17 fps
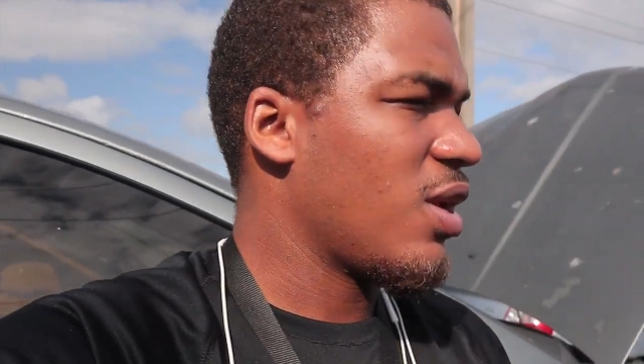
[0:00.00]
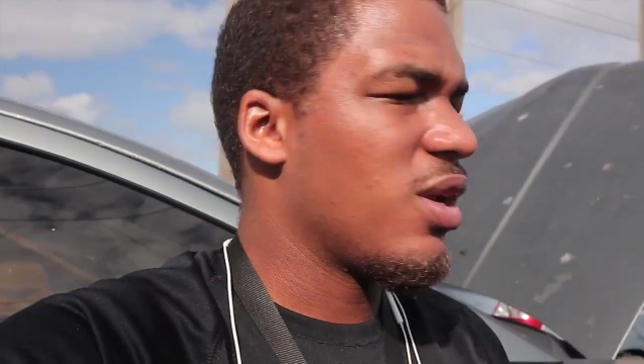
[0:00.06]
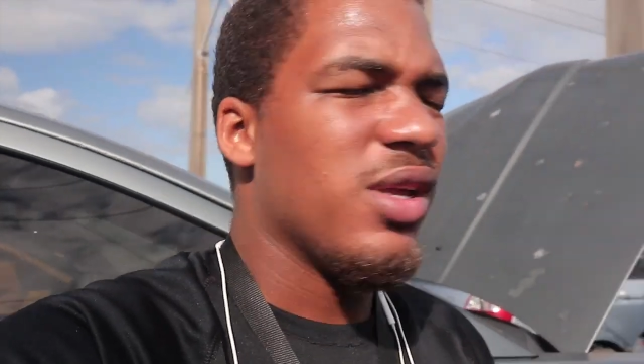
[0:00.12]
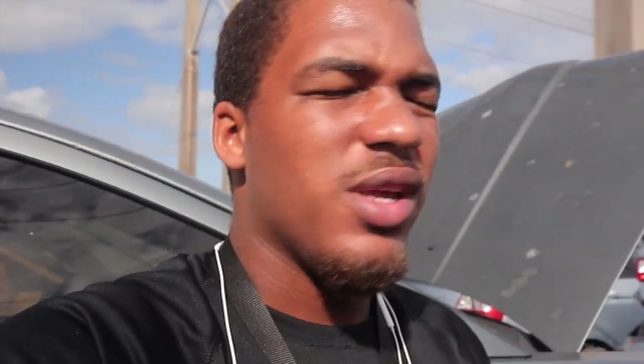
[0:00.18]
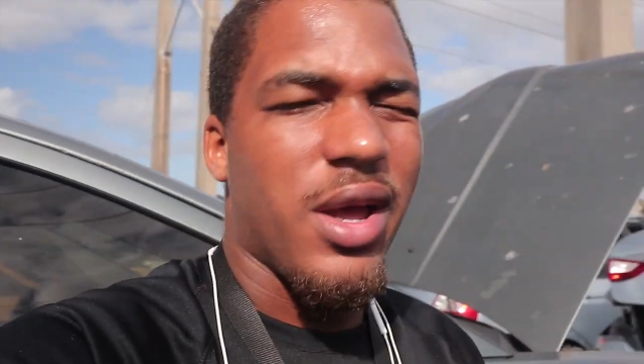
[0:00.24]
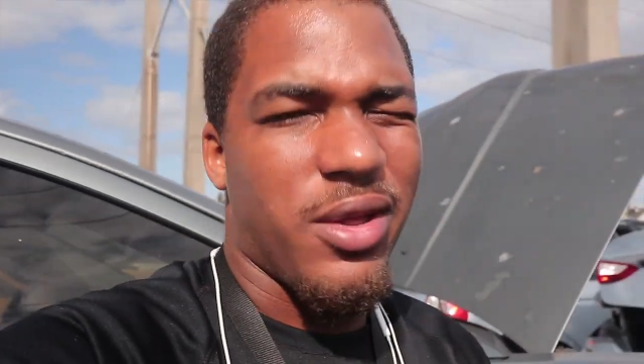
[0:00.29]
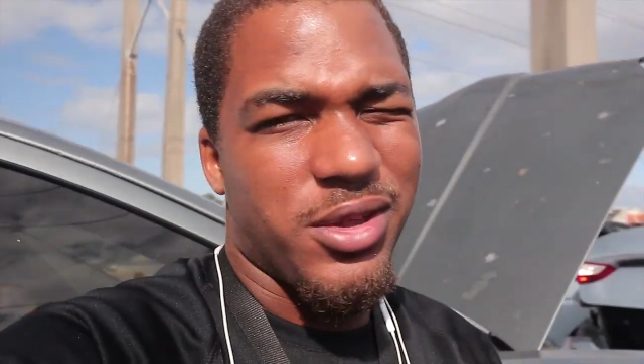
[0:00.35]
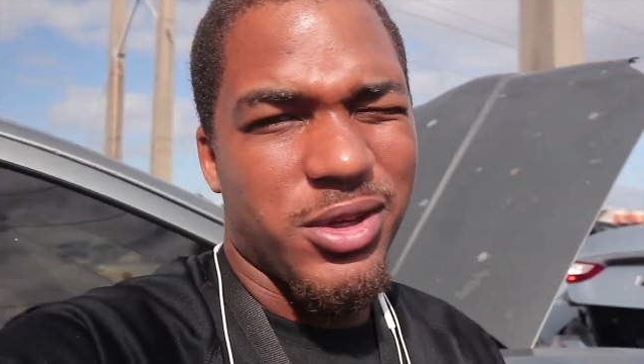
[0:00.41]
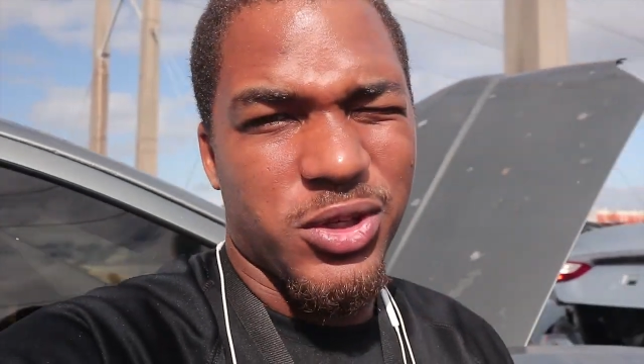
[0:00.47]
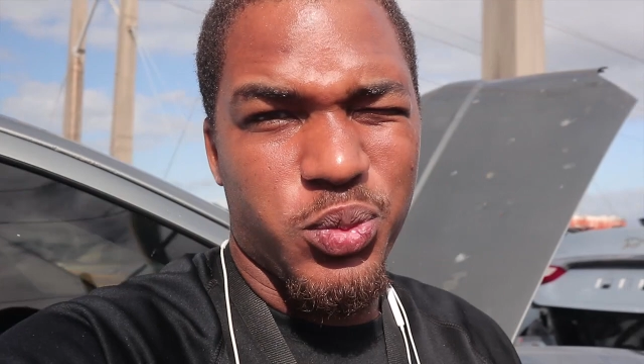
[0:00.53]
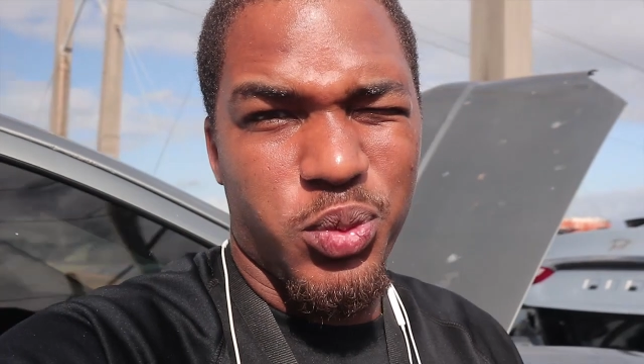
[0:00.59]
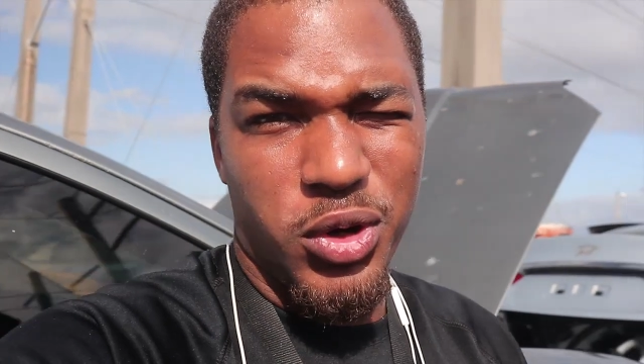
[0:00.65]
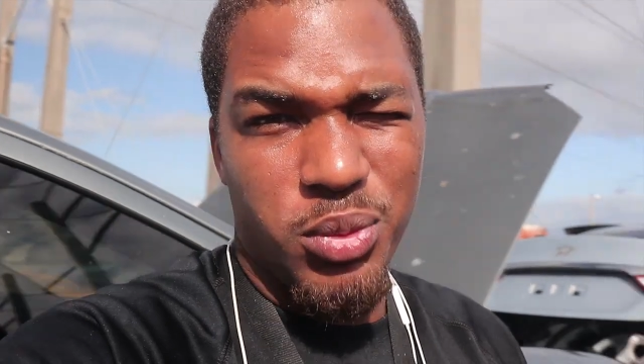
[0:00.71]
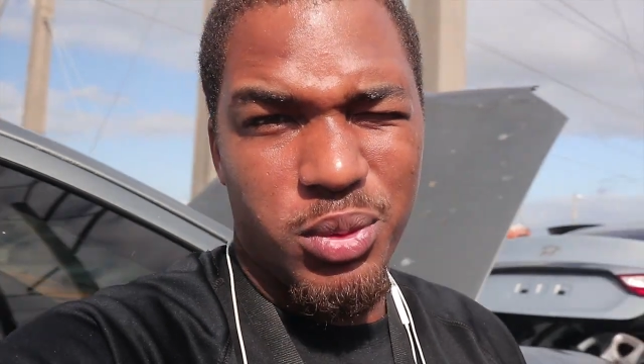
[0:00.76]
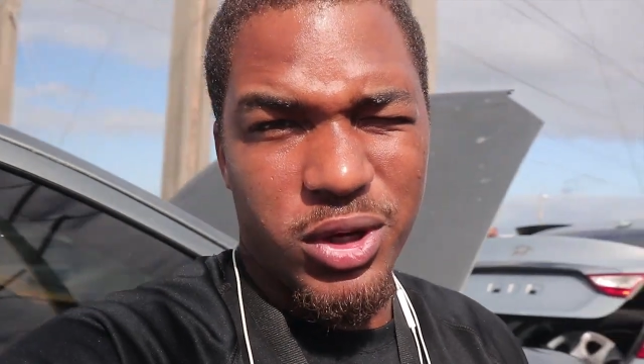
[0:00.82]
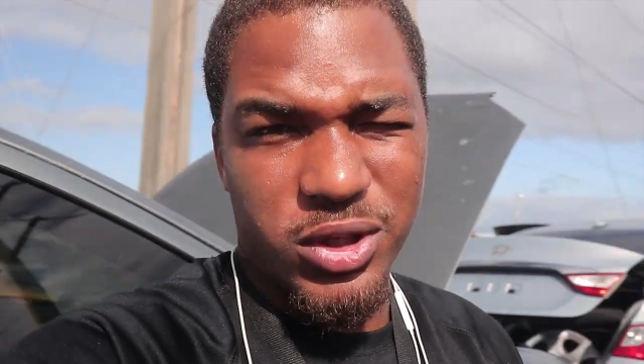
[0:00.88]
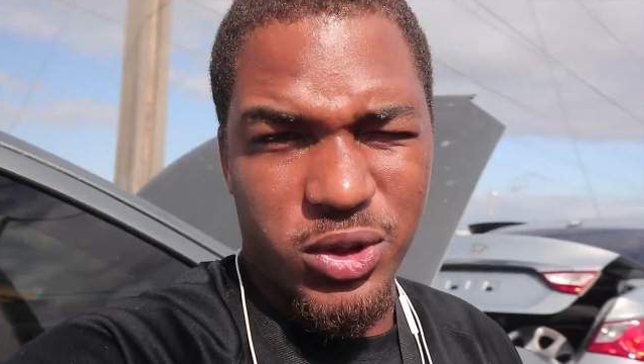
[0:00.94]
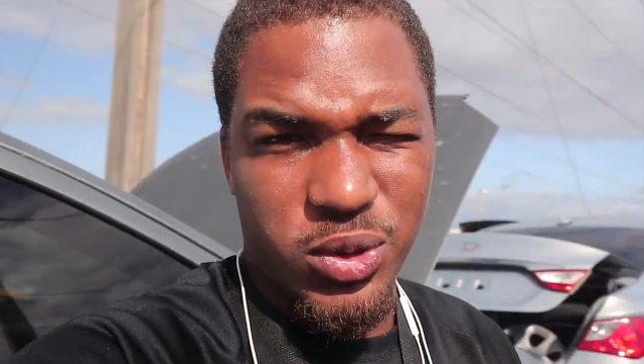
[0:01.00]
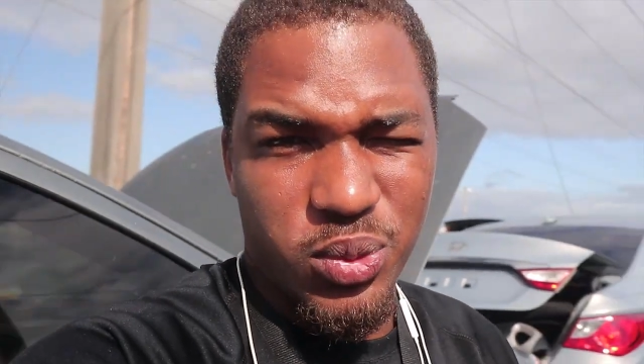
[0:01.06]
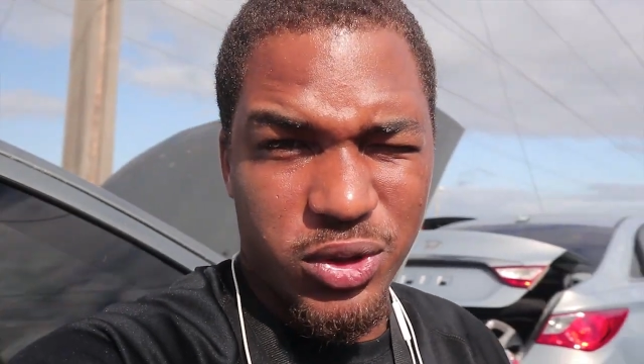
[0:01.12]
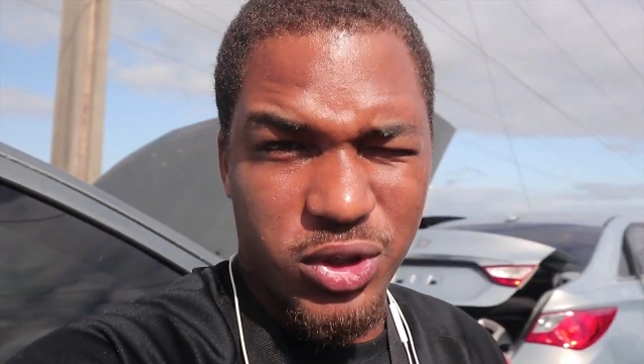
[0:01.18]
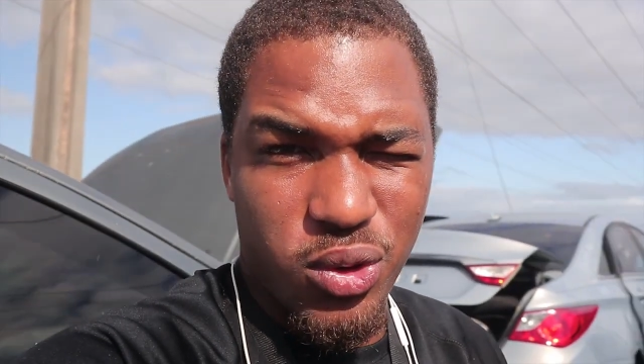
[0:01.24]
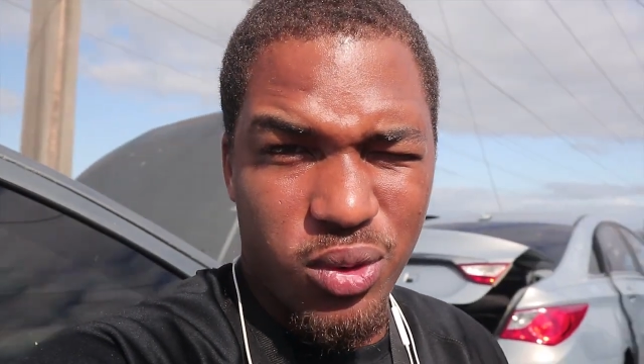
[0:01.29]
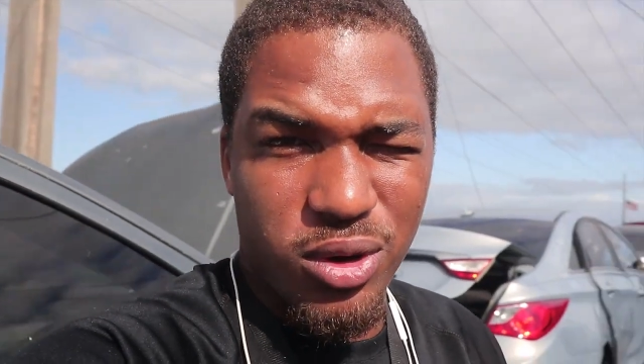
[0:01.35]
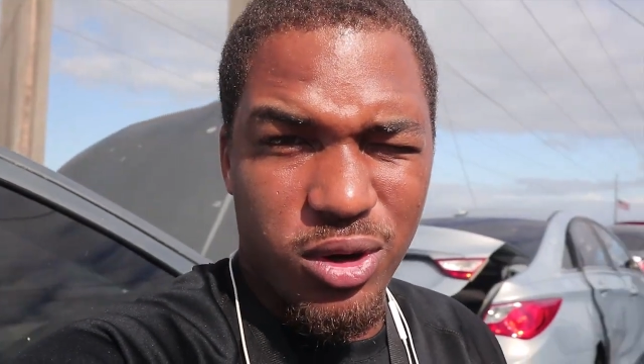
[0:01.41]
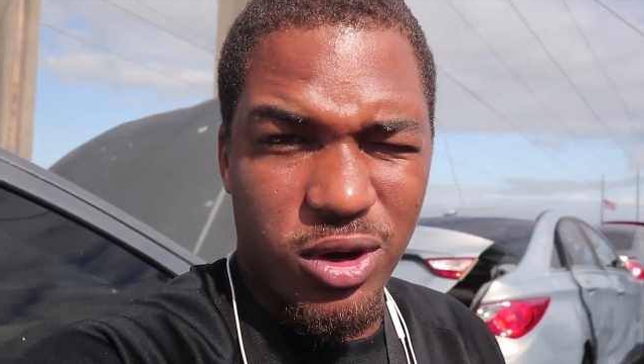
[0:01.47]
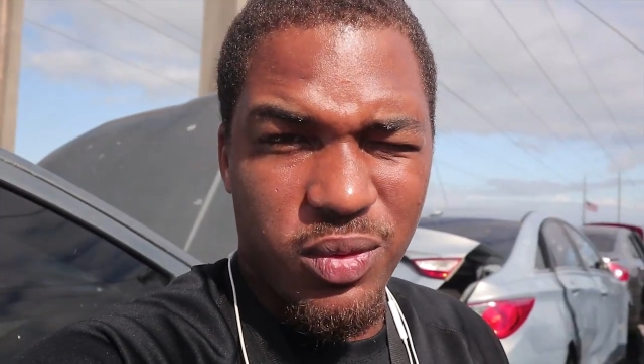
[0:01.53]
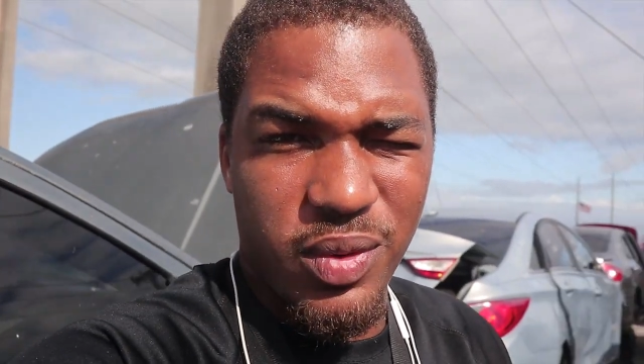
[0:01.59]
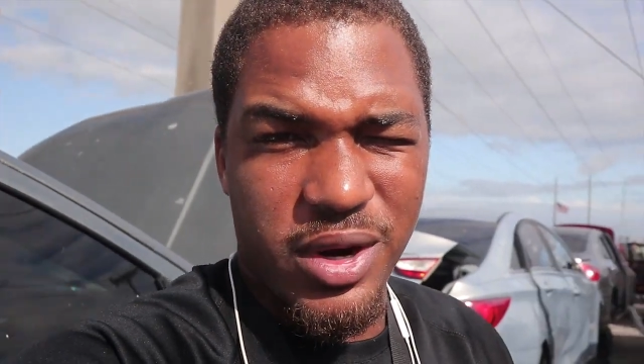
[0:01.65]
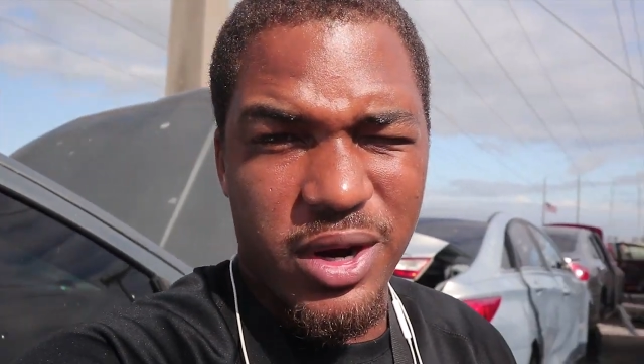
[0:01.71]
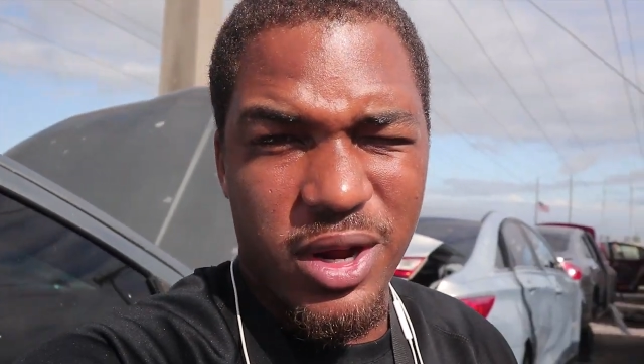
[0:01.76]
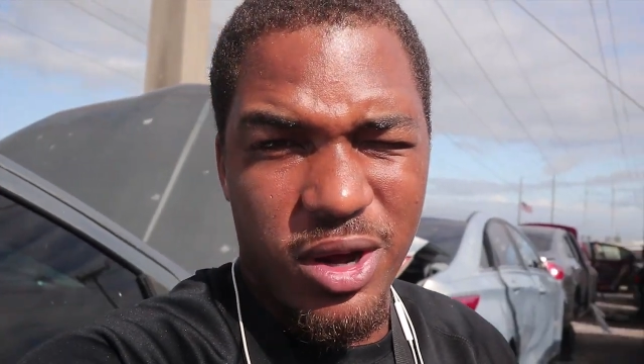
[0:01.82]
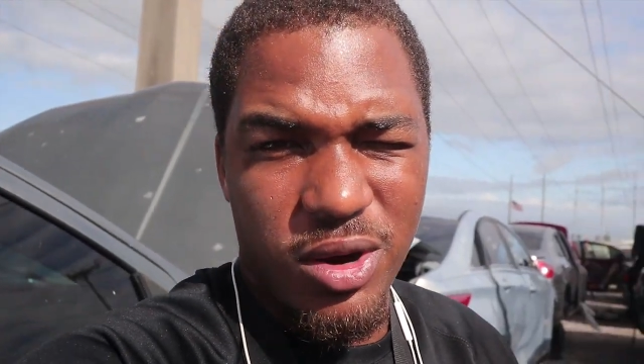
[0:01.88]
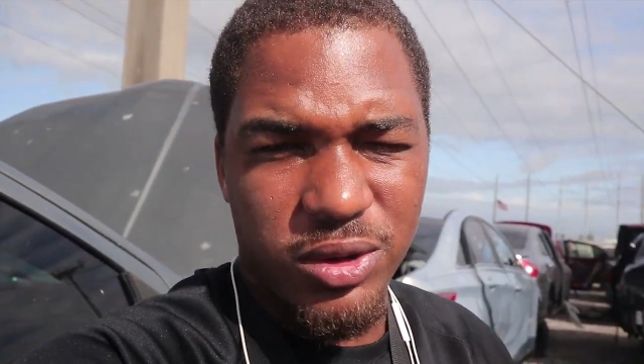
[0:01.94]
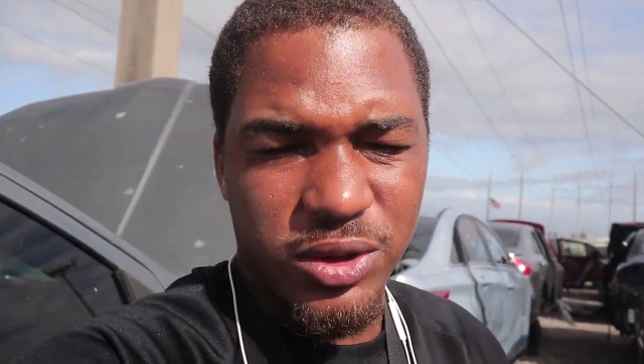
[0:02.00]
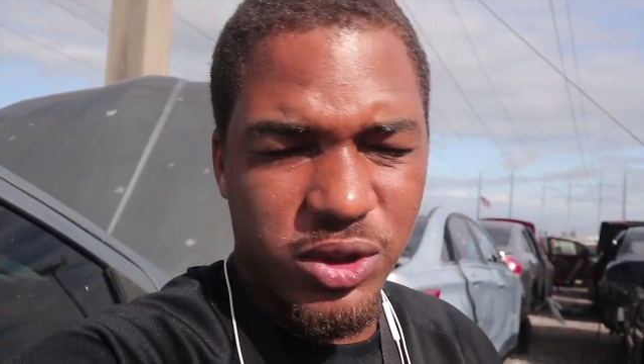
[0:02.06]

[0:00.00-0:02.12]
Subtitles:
yeah, this is pretty much what's going on right now,